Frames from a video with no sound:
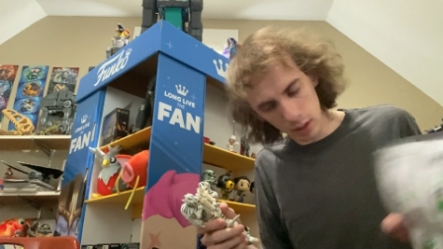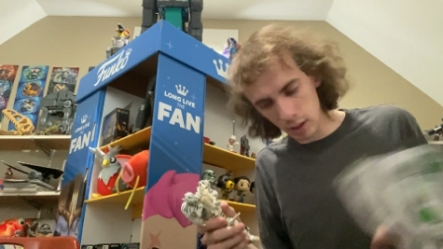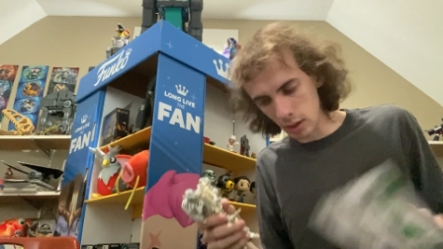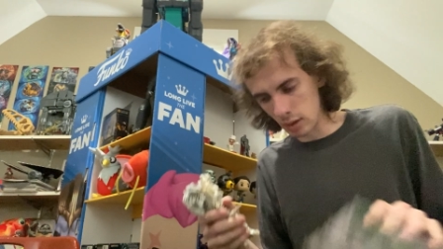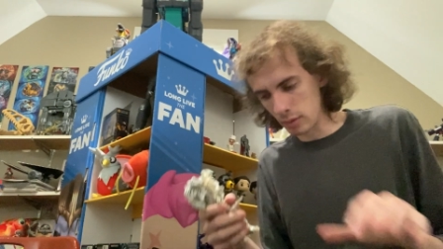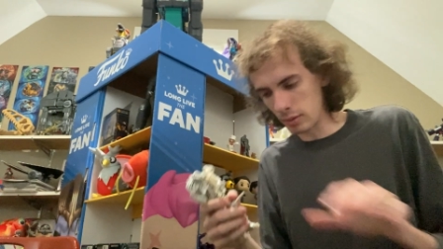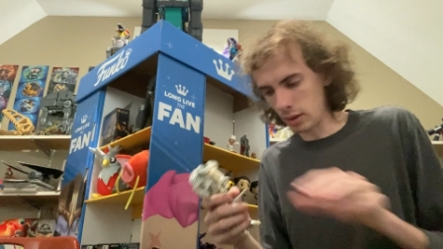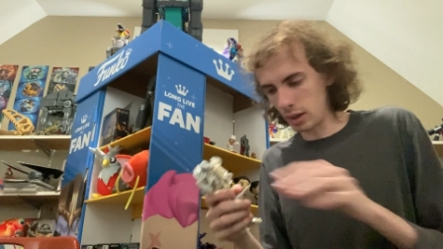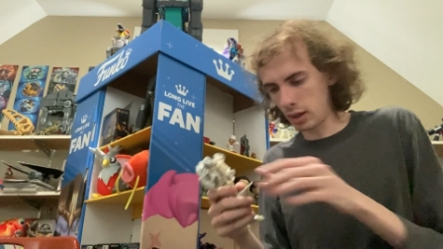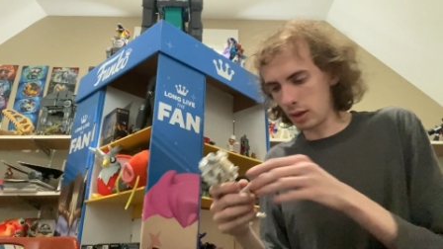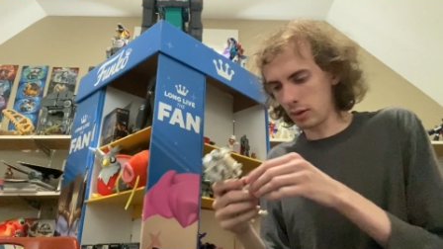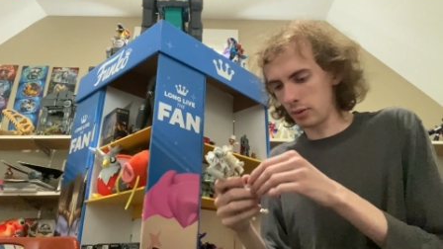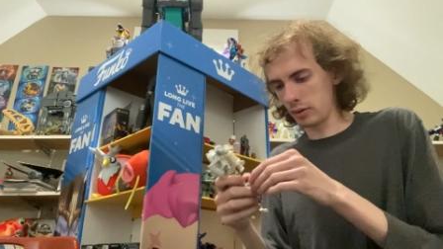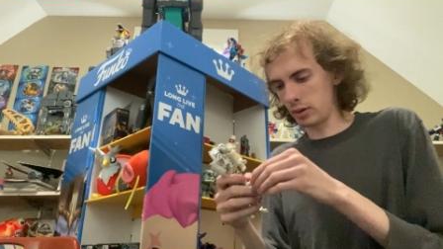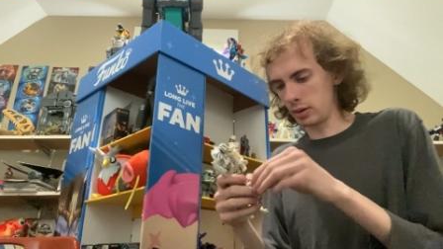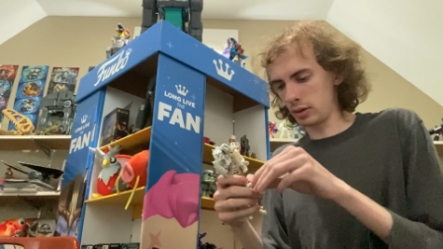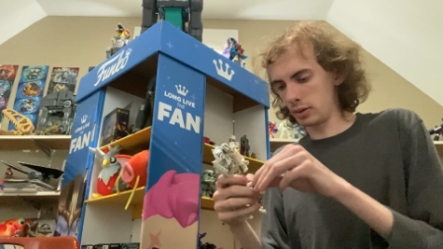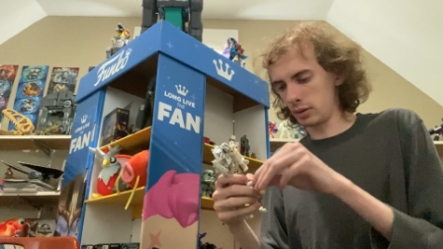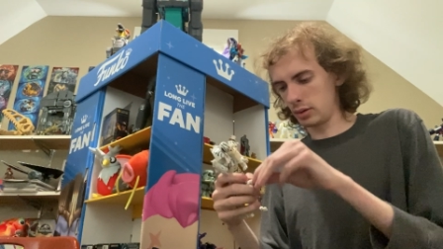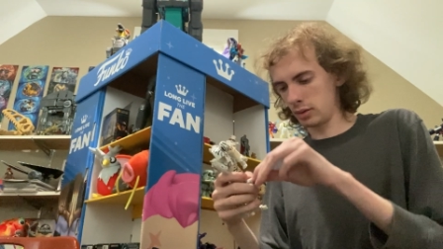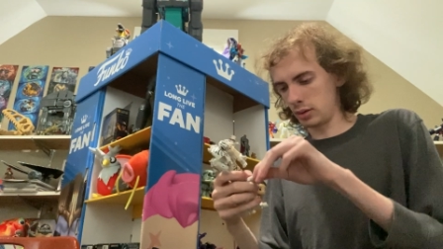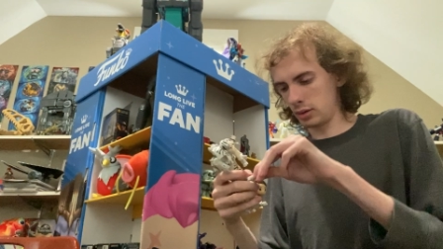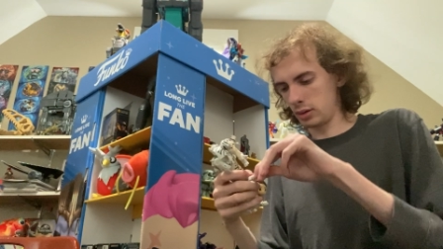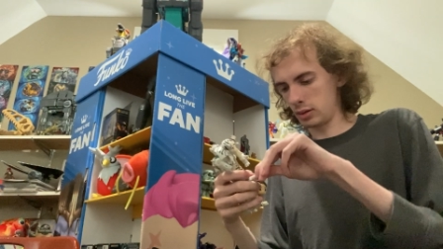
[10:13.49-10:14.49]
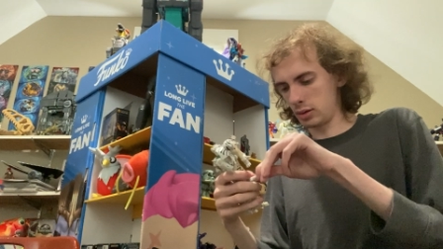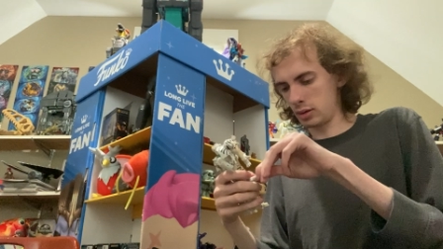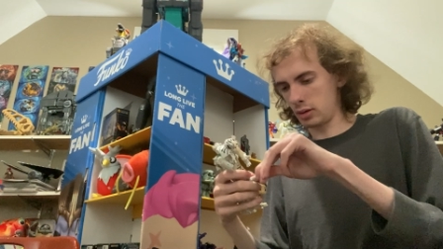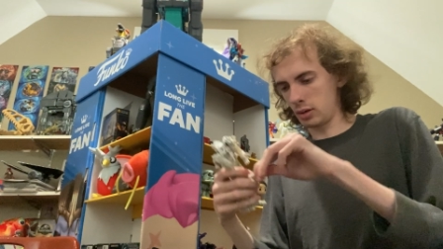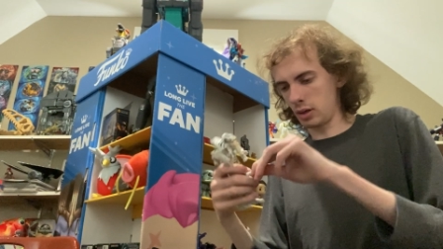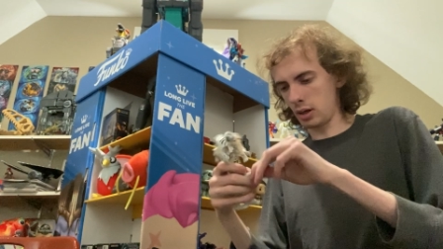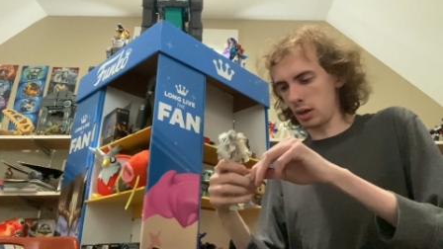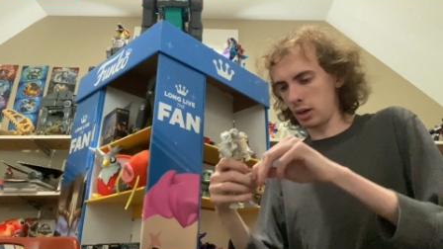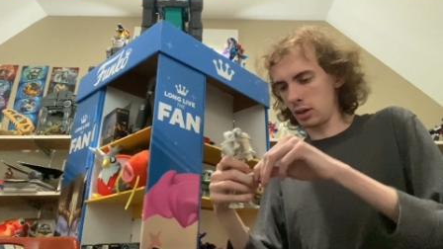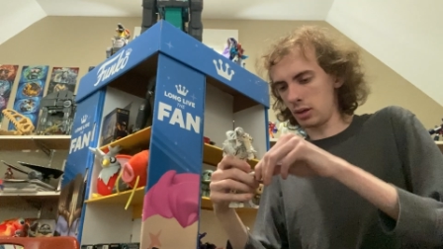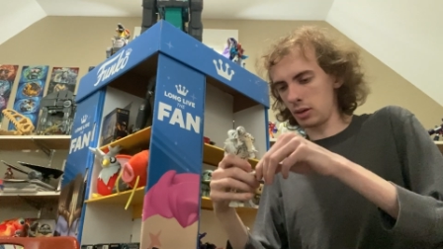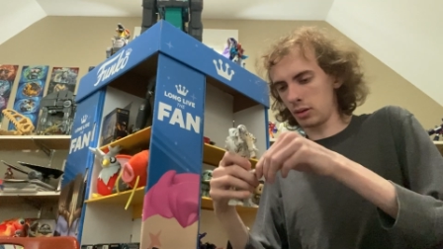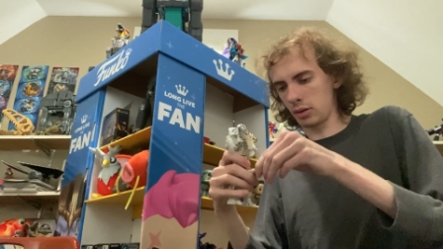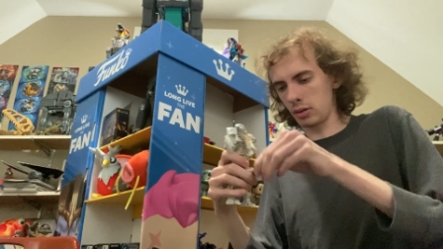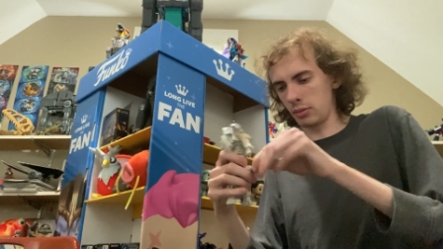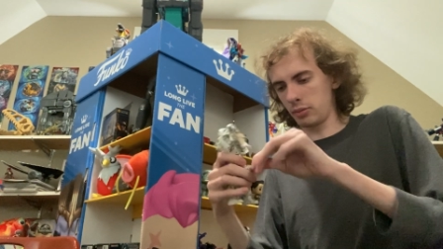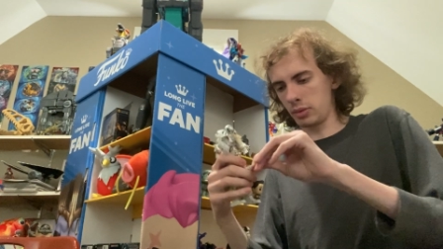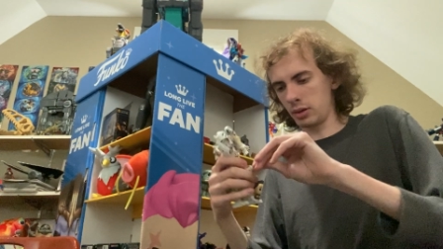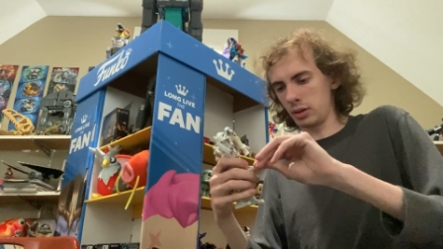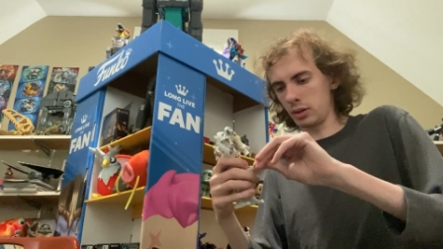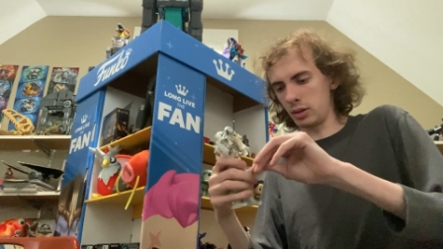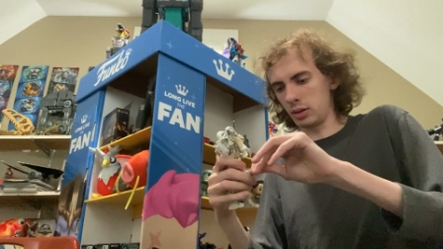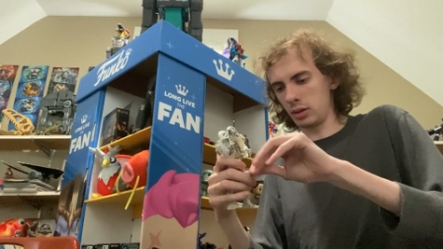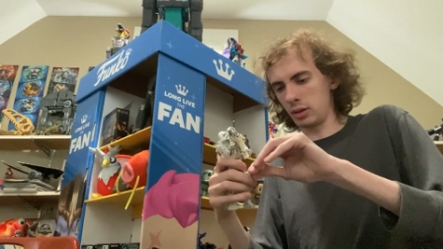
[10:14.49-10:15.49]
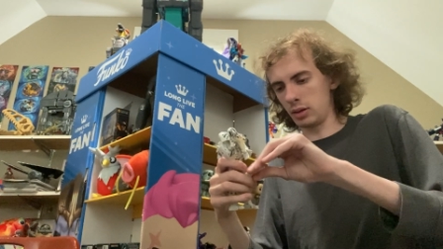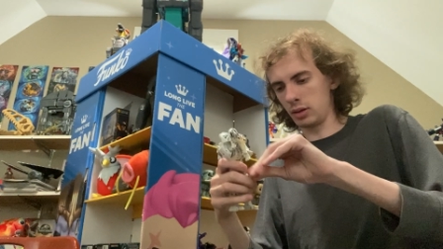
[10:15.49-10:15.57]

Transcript: But anyways, so yeah, you can put,